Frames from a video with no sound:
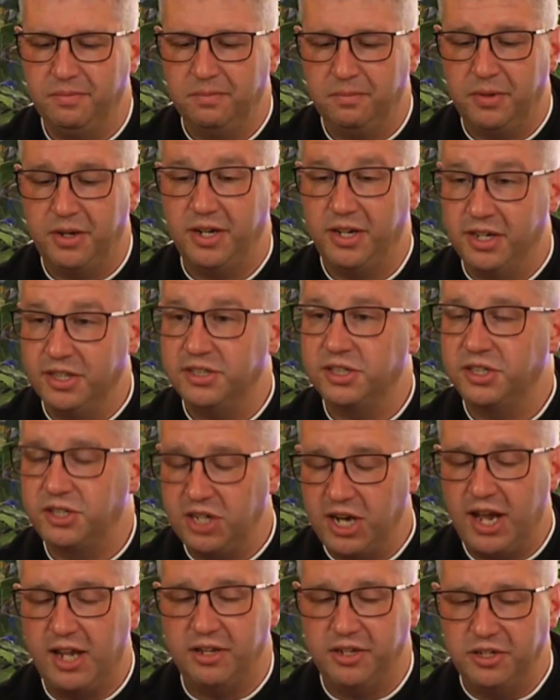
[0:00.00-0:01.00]
But it is a
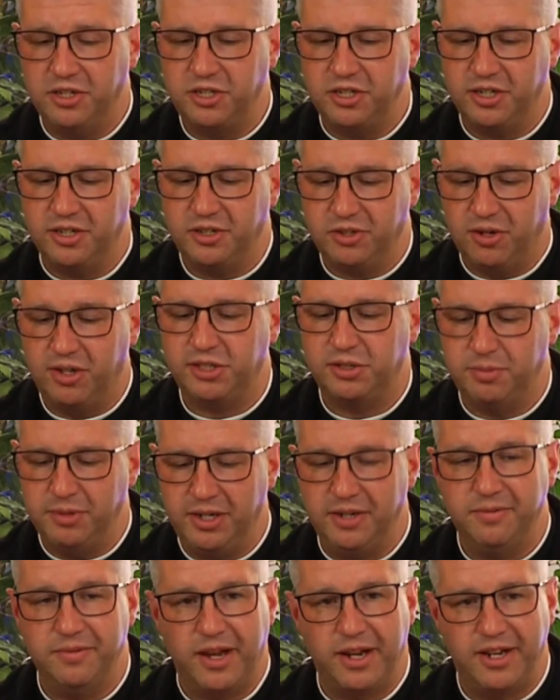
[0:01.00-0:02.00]
challenge. Trust
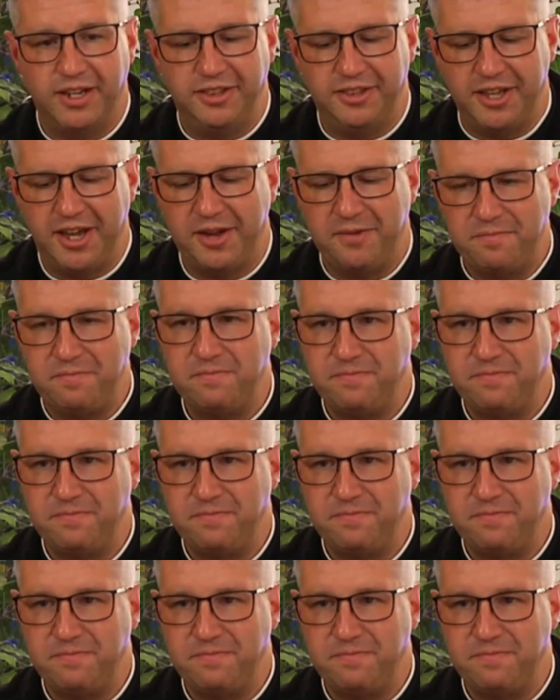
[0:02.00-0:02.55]
me, I get that.